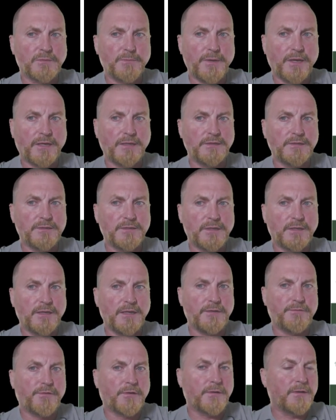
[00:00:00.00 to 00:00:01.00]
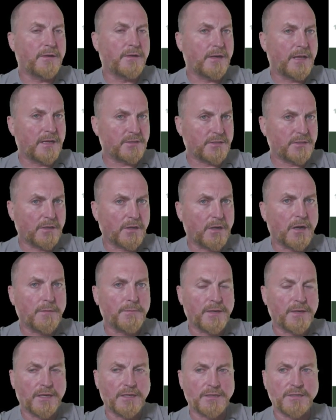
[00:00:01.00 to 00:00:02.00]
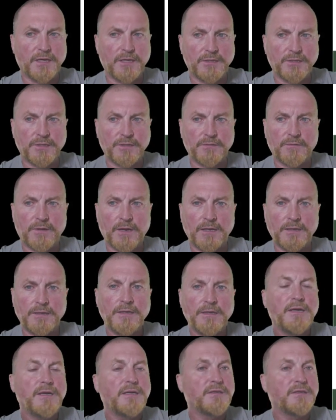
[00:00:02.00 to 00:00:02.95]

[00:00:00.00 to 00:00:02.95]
speaking to the need for international harmonization, right?